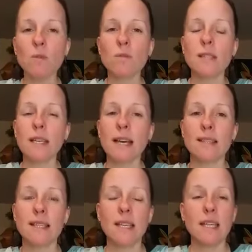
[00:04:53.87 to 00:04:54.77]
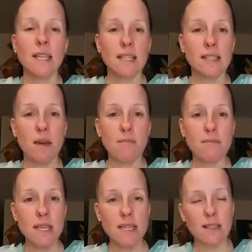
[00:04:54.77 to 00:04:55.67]
So usnic acid is
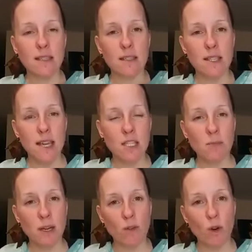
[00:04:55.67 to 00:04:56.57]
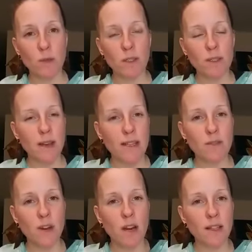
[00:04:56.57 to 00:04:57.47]
amazing and it's antimicrobial, so
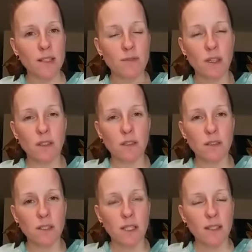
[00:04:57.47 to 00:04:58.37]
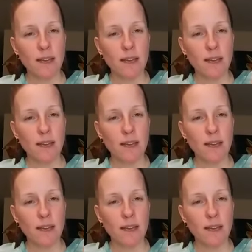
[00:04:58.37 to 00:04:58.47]
antiviral, antifungal,